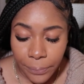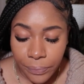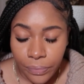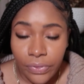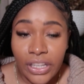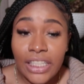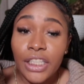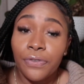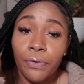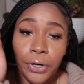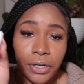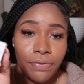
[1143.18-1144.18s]
This is
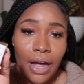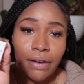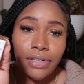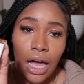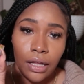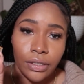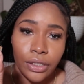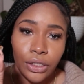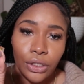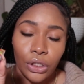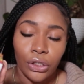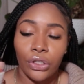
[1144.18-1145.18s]

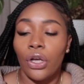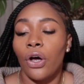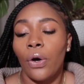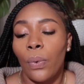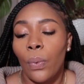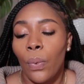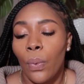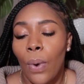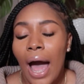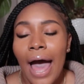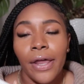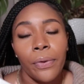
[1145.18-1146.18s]
$45, so
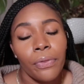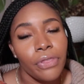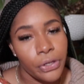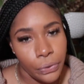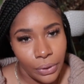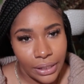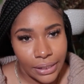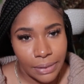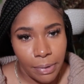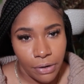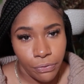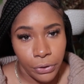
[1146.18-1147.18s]
I don't think you need to
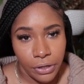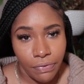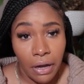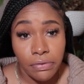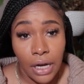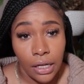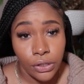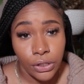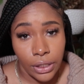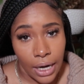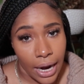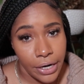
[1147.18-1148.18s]
spend $45
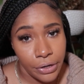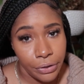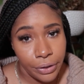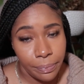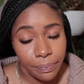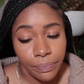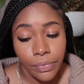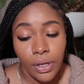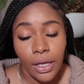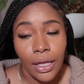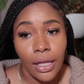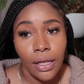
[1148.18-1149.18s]
on an eye cream.
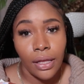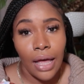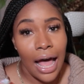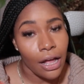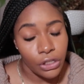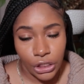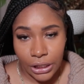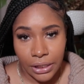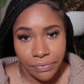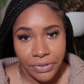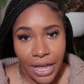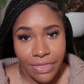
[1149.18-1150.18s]
I'll just
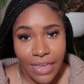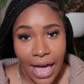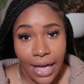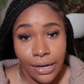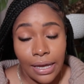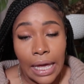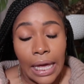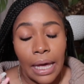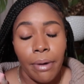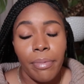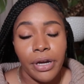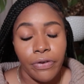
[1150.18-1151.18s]
leave it at that.
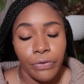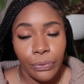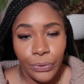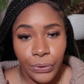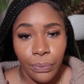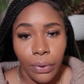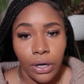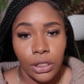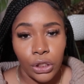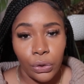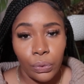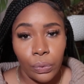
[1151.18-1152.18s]
But if you do
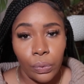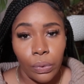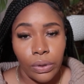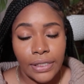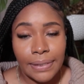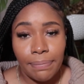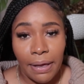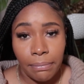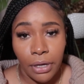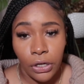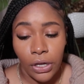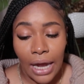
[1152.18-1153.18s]
want to spend
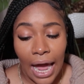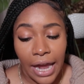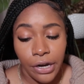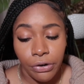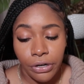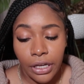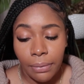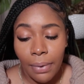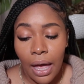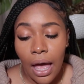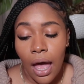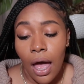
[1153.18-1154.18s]
money on an eye cream,
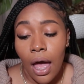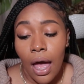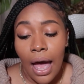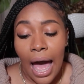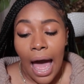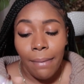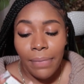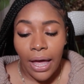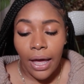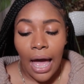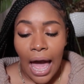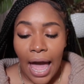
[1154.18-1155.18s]

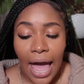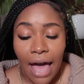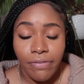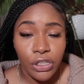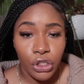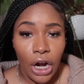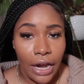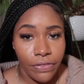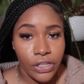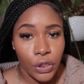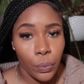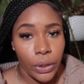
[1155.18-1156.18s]
I haven't tried
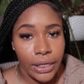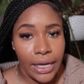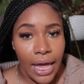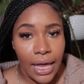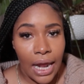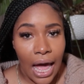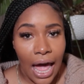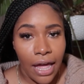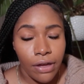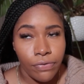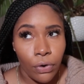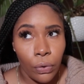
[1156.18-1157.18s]
this one yet.
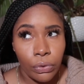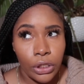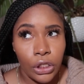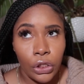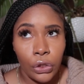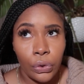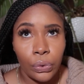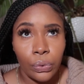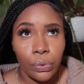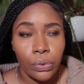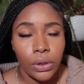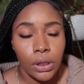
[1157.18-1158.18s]
I've only
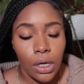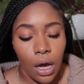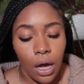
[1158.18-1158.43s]
used